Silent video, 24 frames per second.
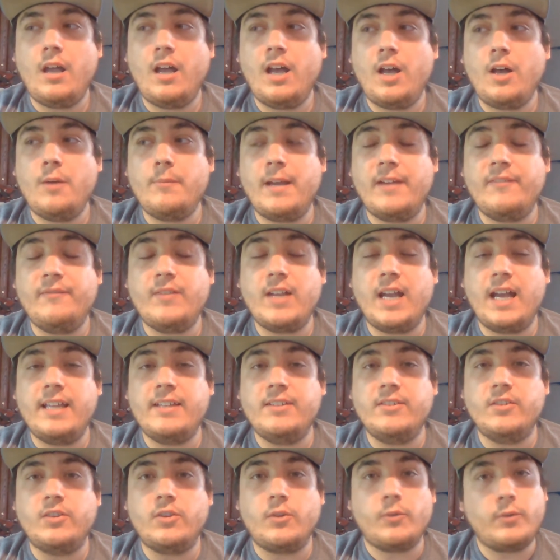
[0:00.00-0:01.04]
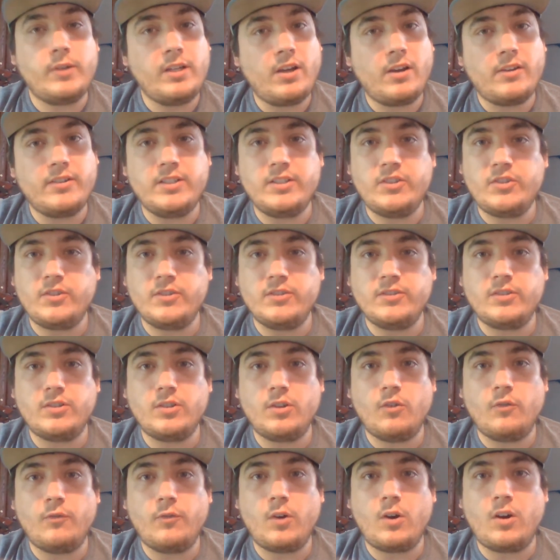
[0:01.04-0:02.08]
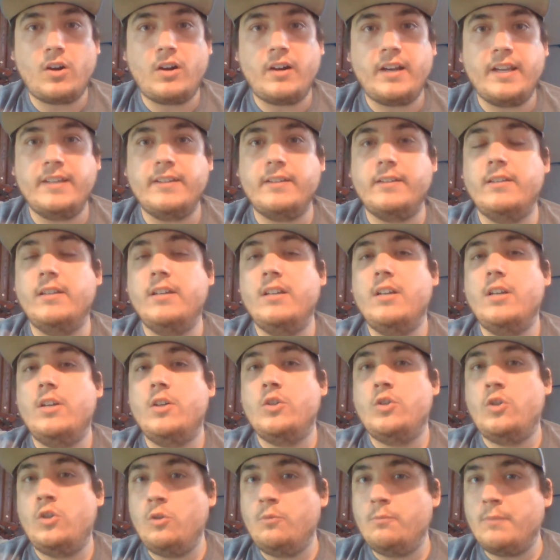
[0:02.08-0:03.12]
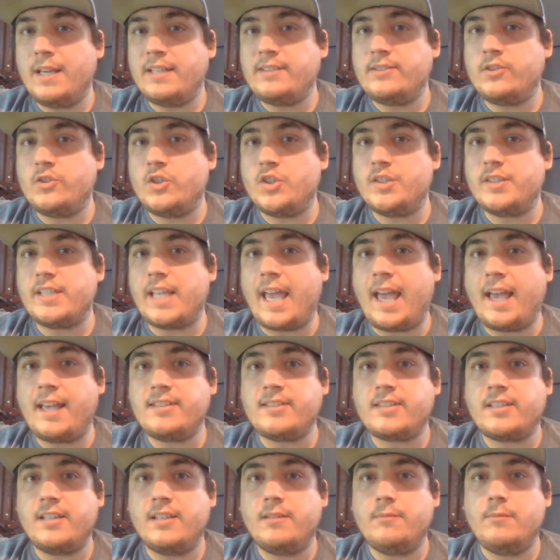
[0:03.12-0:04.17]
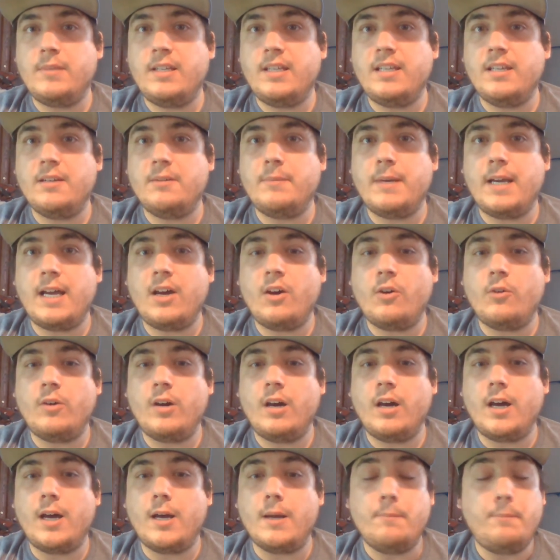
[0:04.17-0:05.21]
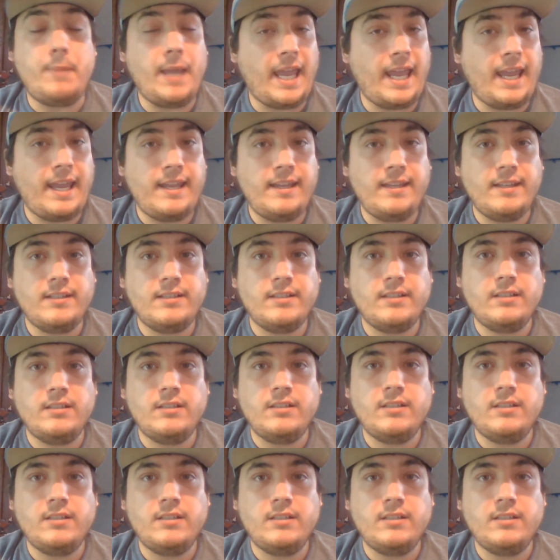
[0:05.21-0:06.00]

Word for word: Um, I've gotten three auditions so far and two messages asking me about uh, pay,